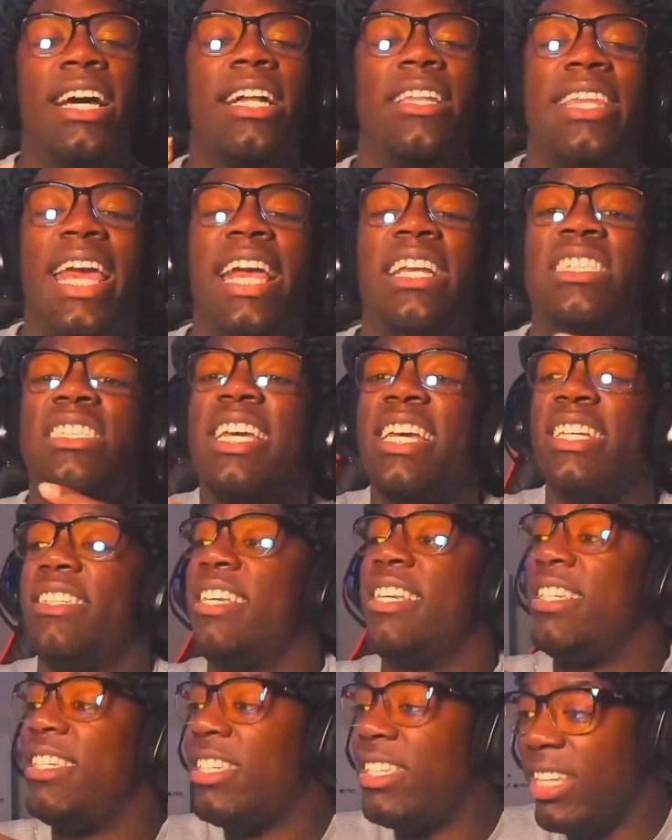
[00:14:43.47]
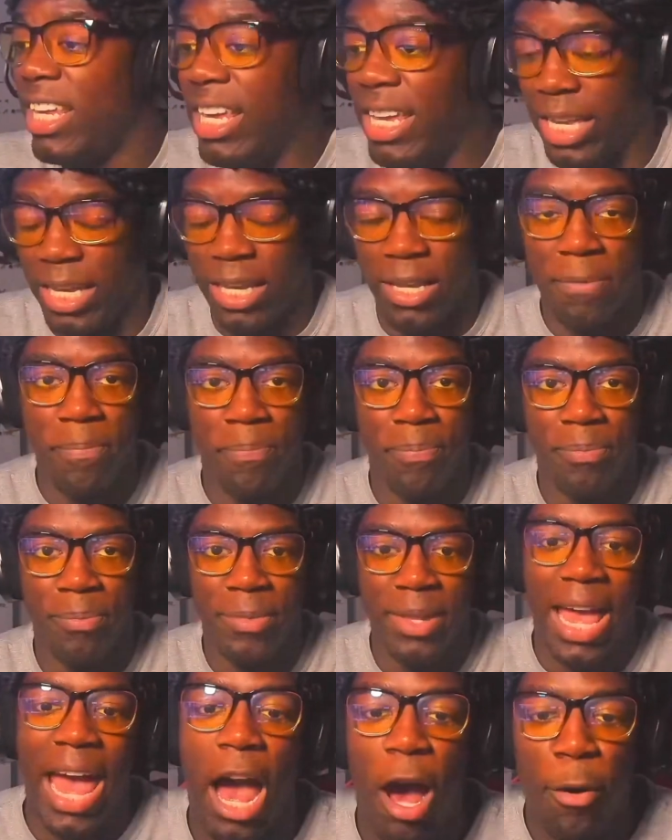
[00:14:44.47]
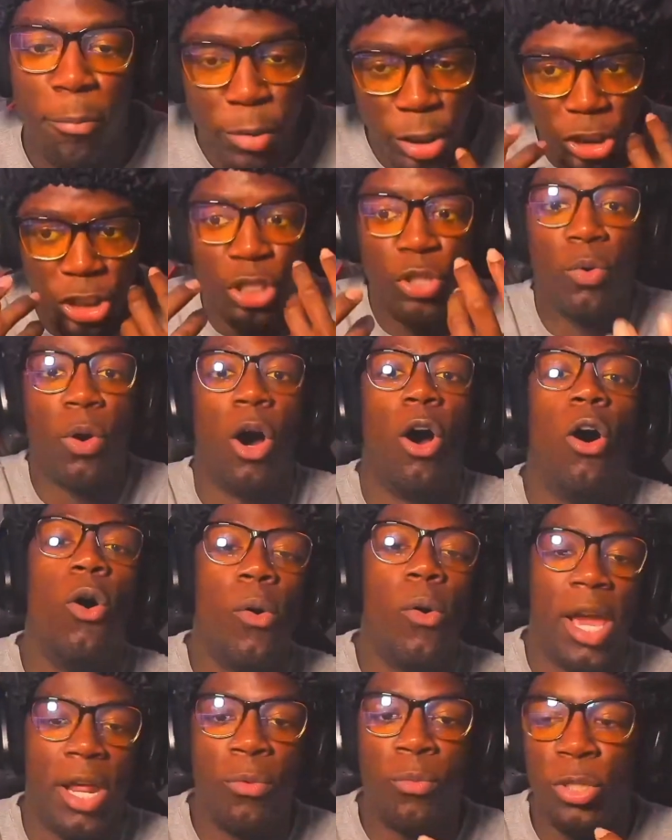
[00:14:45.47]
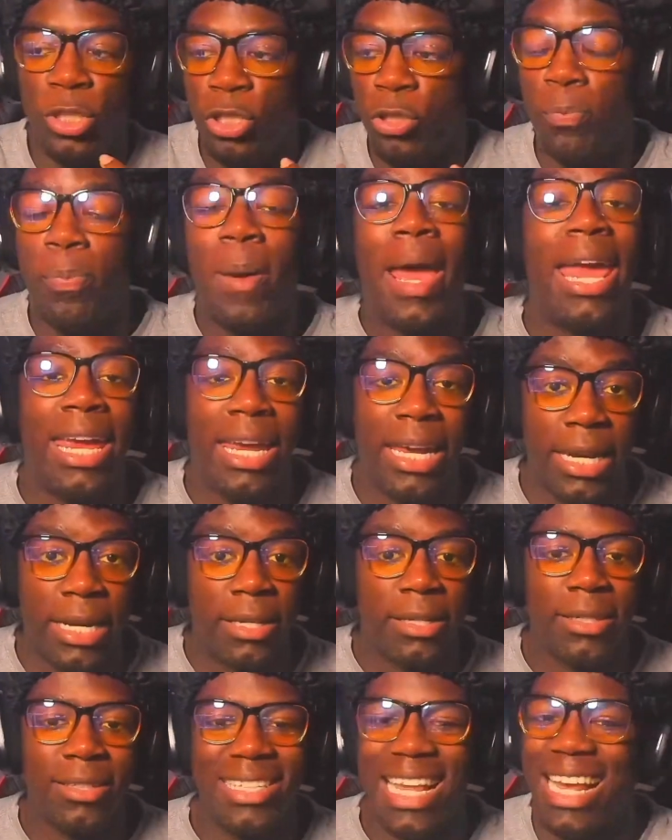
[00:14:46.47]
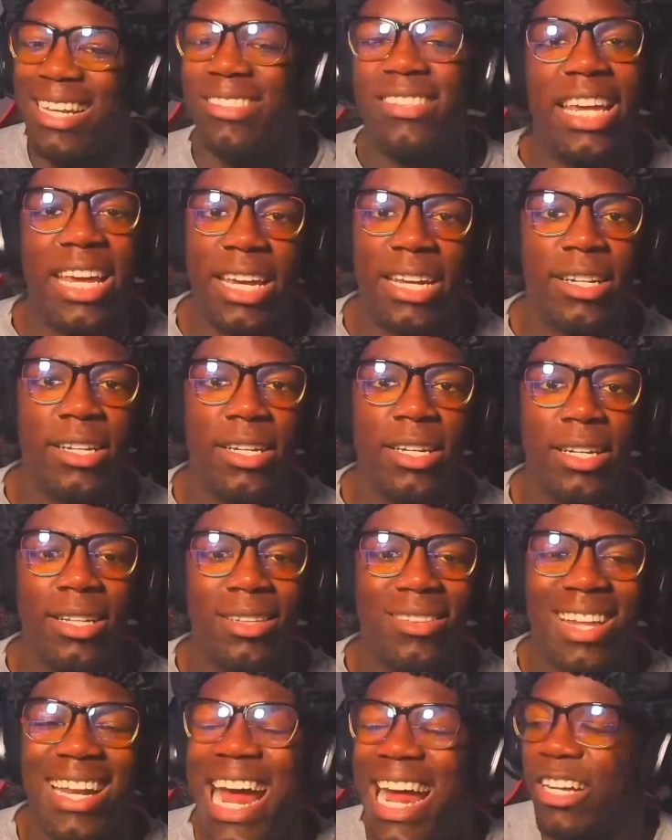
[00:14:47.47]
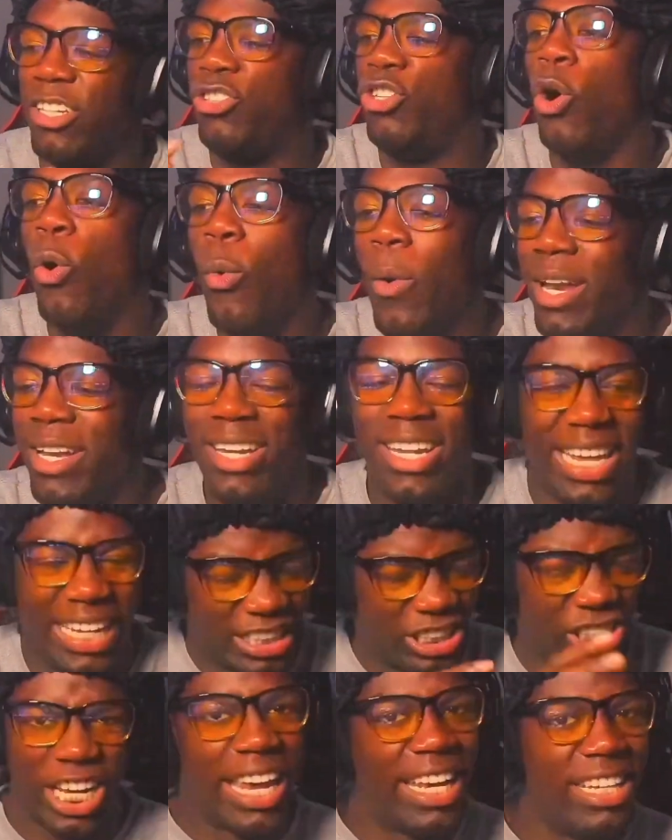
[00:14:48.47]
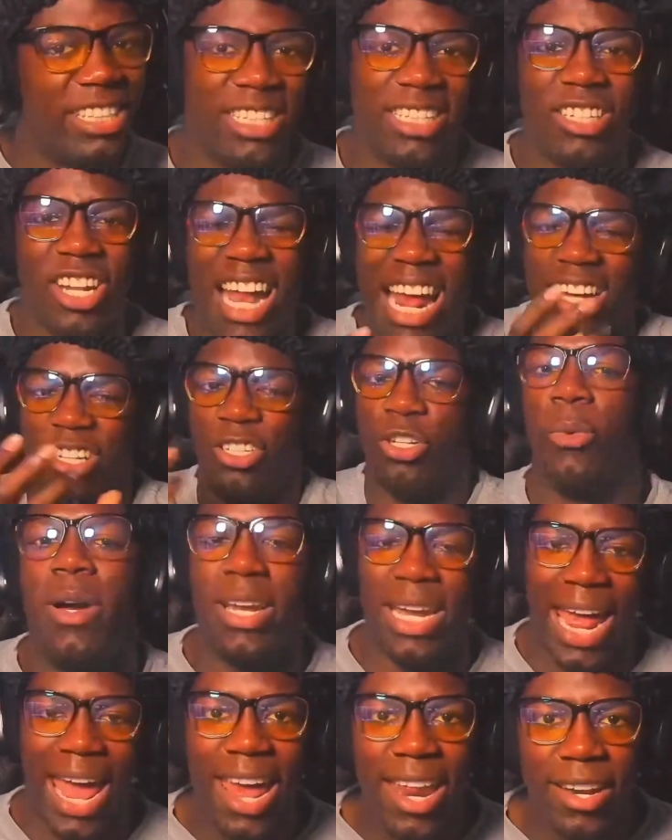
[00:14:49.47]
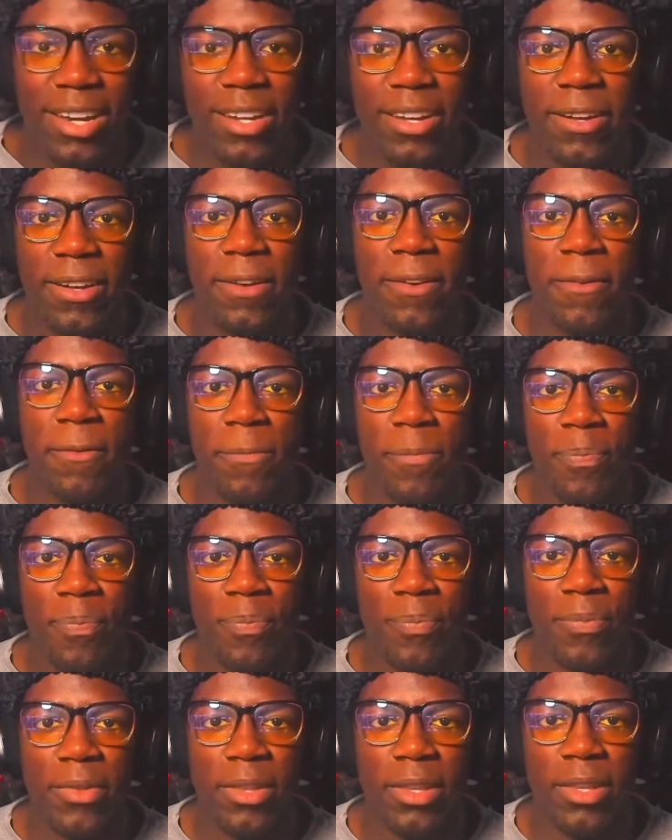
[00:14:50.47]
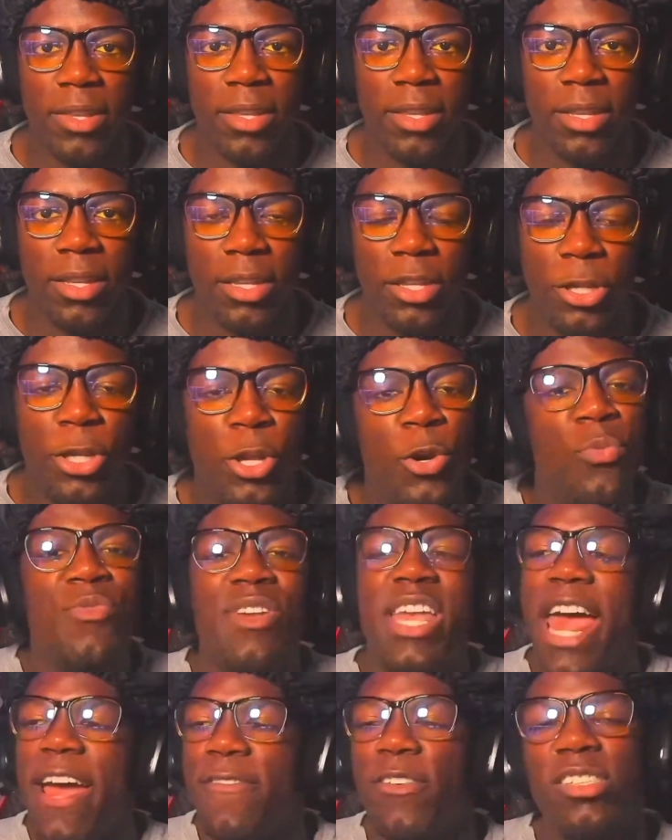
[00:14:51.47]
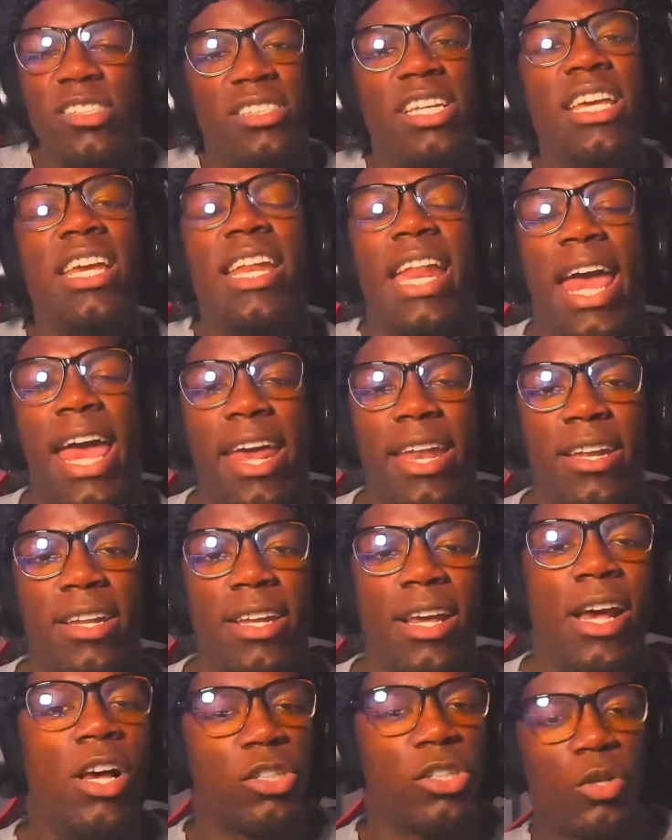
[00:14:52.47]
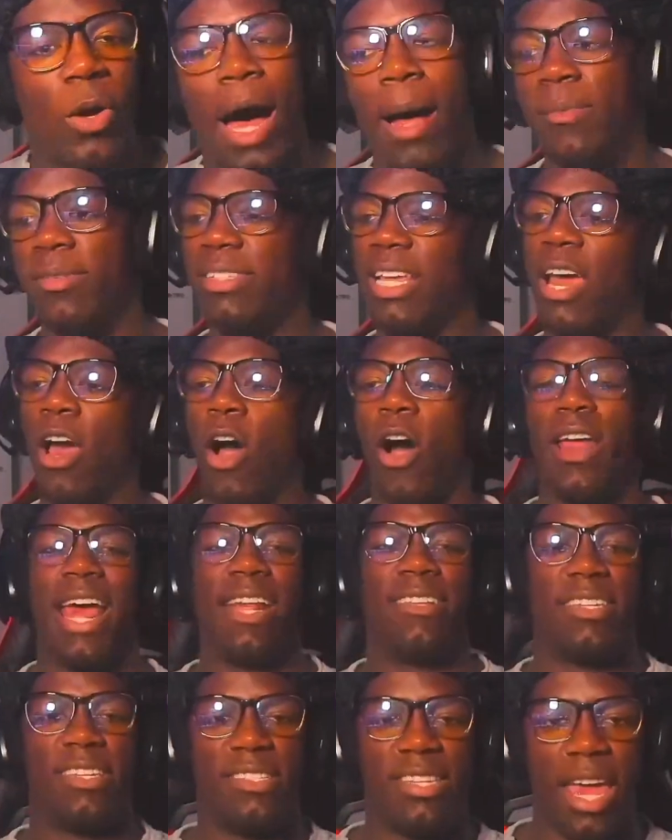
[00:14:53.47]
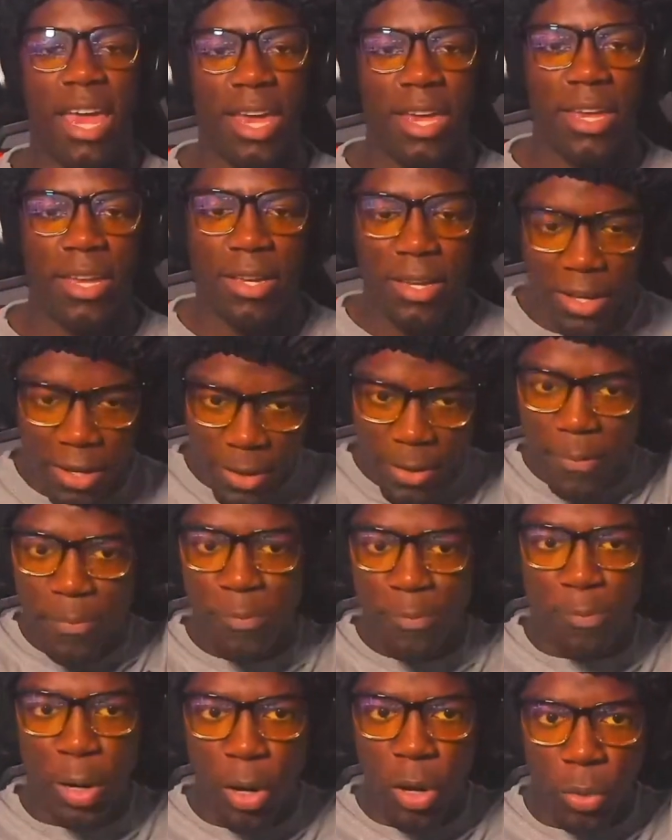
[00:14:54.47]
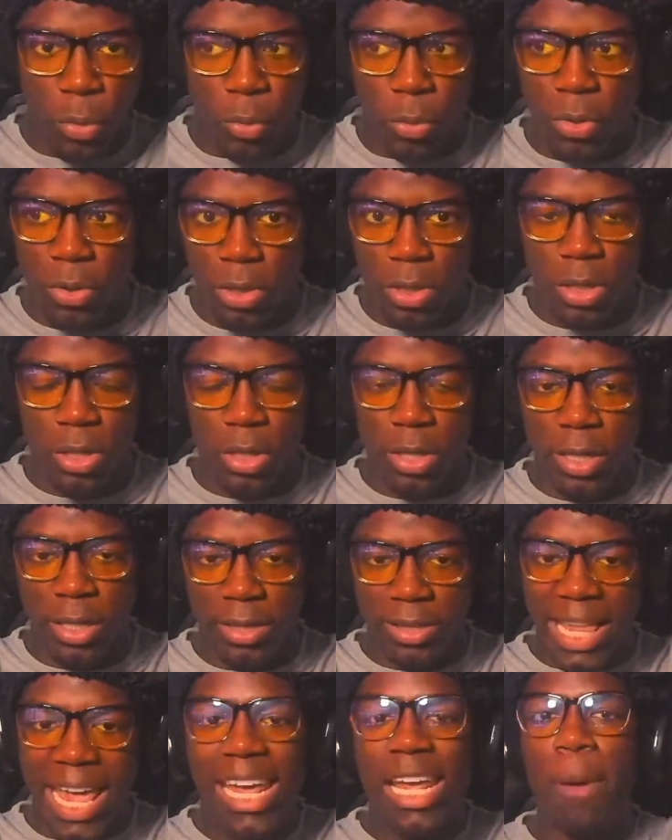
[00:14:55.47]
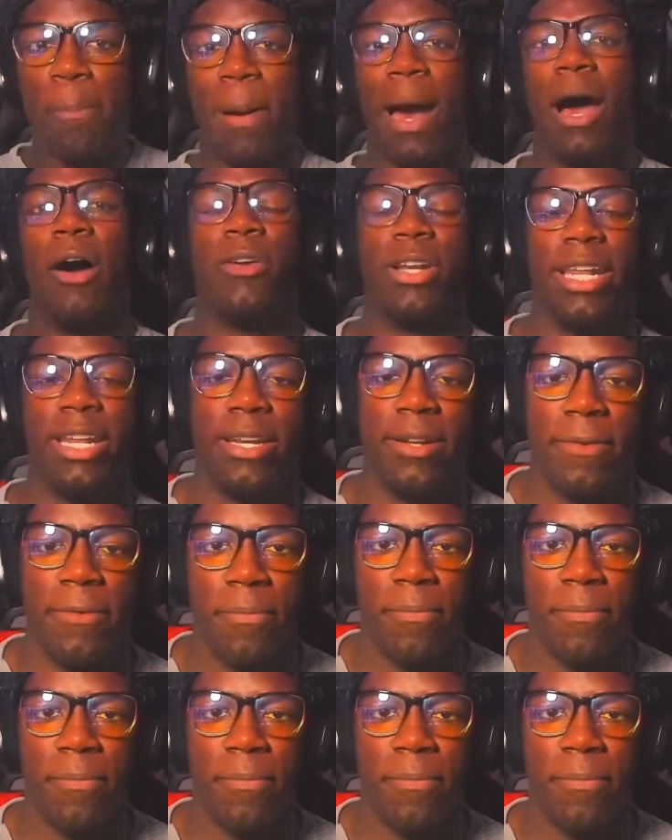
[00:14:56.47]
get to see how much you owe and what you paid. That's it. They're not doing the exchanging. They're not doing that. You never see that. So I'm saying all that to say, bro, think about it.